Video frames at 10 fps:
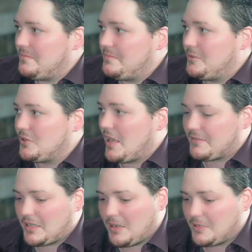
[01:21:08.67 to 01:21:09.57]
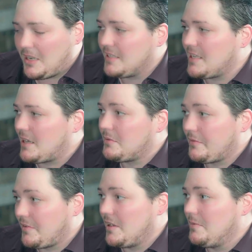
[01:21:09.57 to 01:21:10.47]
You just have to come in contact with the
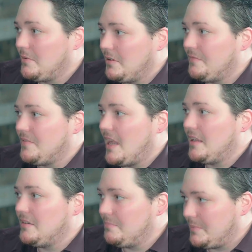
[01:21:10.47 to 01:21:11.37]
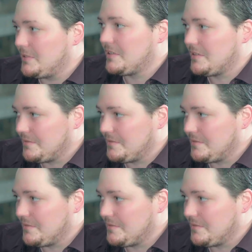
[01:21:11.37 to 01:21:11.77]
frame of that building.